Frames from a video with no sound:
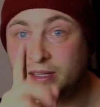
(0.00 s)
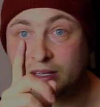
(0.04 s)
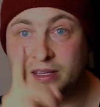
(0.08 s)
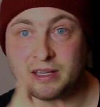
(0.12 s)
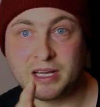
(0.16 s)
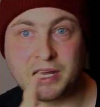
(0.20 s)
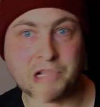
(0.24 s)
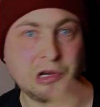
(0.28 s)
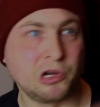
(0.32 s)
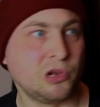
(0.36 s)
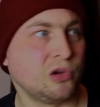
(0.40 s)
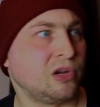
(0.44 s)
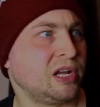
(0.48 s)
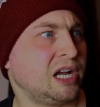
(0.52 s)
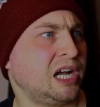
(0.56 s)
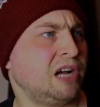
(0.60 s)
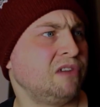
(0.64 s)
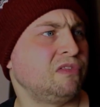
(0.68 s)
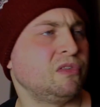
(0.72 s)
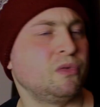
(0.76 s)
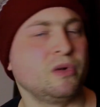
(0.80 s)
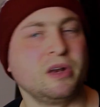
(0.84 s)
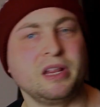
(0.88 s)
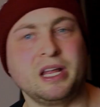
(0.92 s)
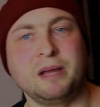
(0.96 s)
I'm gonna look
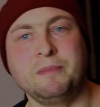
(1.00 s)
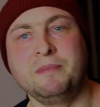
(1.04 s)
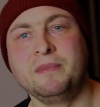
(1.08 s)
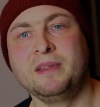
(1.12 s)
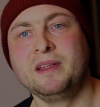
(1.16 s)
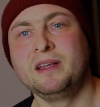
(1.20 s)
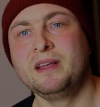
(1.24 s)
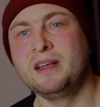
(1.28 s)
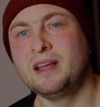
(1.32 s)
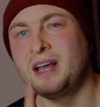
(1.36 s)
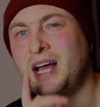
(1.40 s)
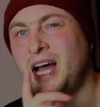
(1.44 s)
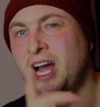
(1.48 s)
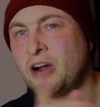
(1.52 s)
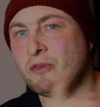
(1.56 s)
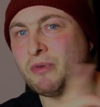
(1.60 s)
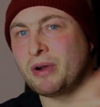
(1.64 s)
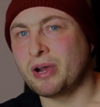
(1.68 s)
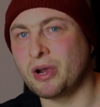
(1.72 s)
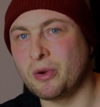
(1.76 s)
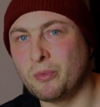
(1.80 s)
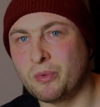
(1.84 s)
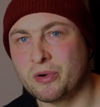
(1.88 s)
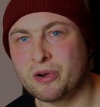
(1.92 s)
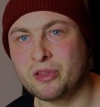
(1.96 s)
out for one of them. I
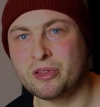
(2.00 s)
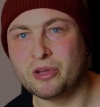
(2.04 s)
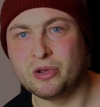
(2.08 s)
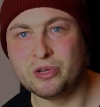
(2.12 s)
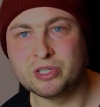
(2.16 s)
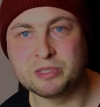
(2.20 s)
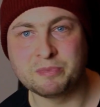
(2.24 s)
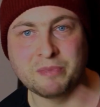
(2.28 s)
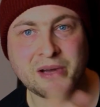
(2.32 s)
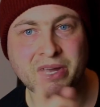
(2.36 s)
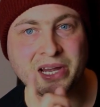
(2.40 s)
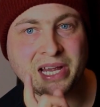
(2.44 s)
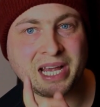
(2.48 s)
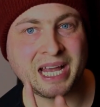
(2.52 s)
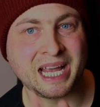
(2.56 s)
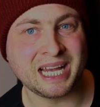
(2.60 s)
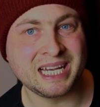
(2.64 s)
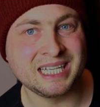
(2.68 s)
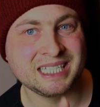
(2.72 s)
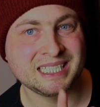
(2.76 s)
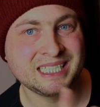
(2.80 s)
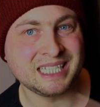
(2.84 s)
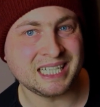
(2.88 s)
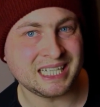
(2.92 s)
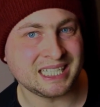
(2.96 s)
reckon one of those might
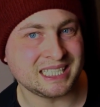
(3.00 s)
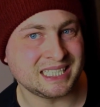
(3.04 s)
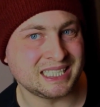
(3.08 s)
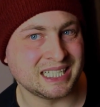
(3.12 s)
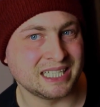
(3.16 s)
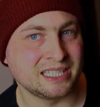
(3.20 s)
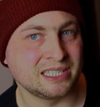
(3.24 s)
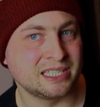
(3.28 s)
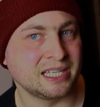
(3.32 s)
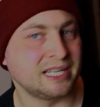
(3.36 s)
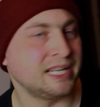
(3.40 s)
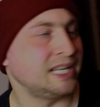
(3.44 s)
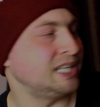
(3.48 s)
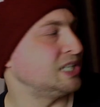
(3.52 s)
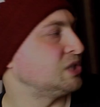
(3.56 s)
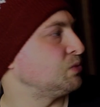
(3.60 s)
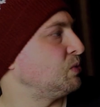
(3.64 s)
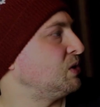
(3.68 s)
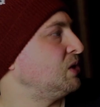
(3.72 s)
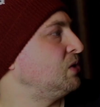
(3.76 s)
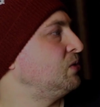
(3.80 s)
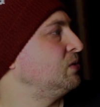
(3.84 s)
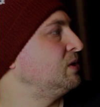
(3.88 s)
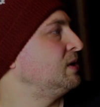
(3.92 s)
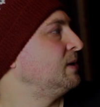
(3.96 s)
exist in today's
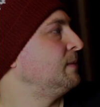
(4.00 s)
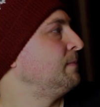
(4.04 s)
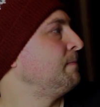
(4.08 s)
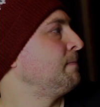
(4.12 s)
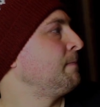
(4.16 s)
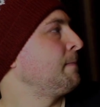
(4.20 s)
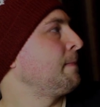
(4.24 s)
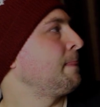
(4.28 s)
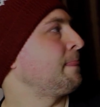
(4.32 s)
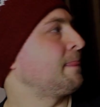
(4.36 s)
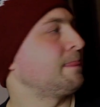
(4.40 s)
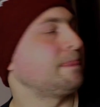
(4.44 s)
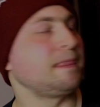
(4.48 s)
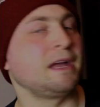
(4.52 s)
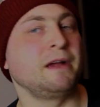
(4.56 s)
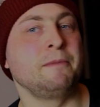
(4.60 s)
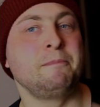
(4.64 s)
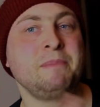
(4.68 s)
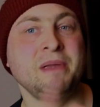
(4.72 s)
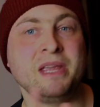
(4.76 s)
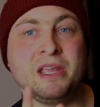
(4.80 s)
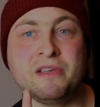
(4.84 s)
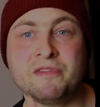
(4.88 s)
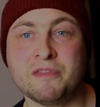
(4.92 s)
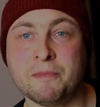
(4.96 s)
world. That would
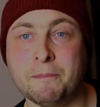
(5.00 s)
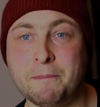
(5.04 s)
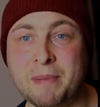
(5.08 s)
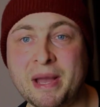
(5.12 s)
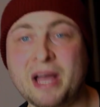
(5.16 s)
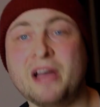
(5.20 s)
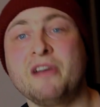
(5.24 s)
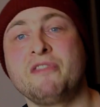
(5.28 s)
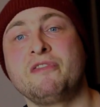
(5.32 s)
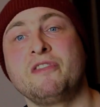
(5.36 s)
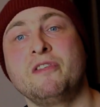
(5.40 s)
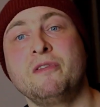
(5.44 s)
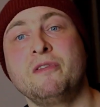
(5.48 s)
be even better for